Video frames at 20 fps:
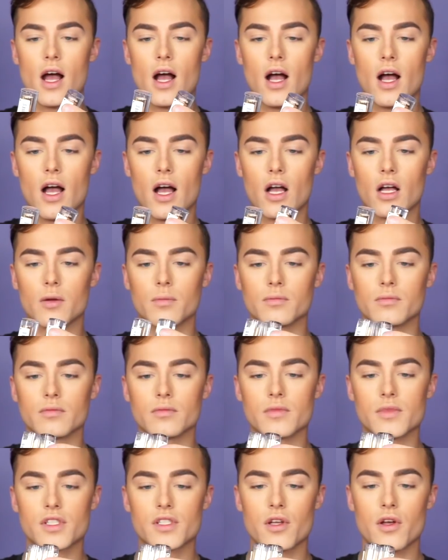
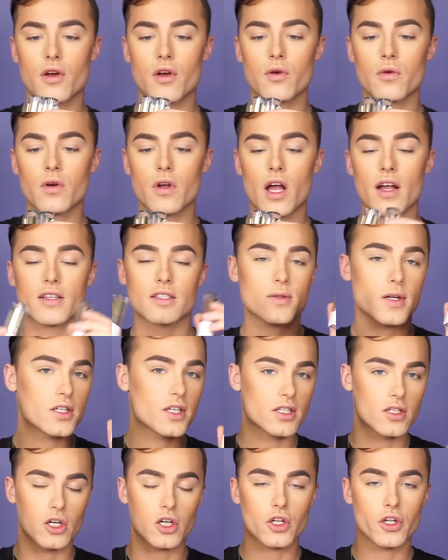So I
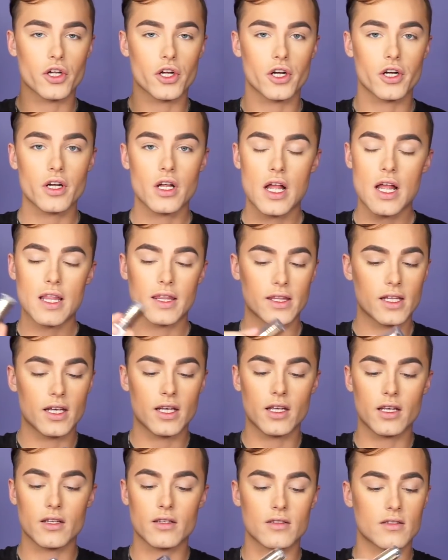swatched these earlier.
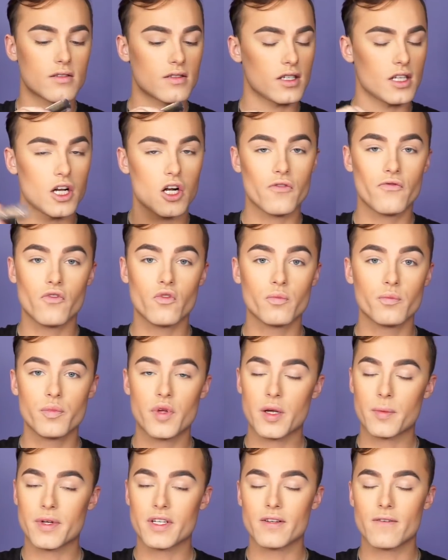These, you know,
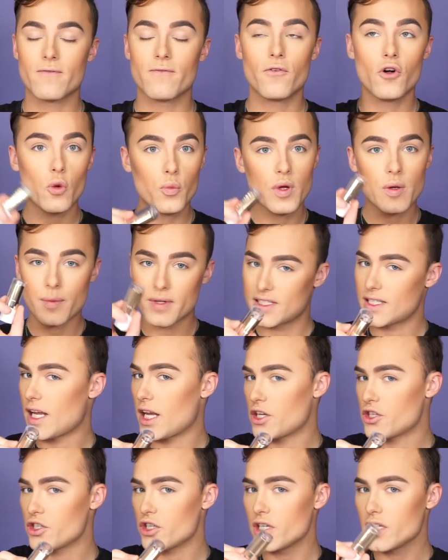full
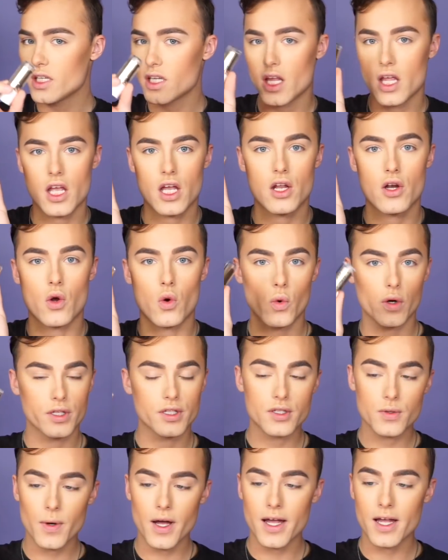pigmentation in
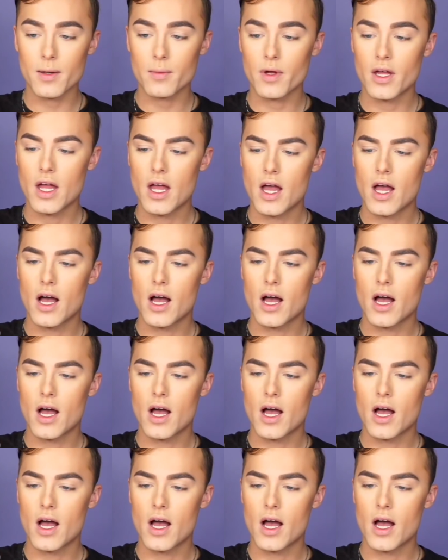one swipe.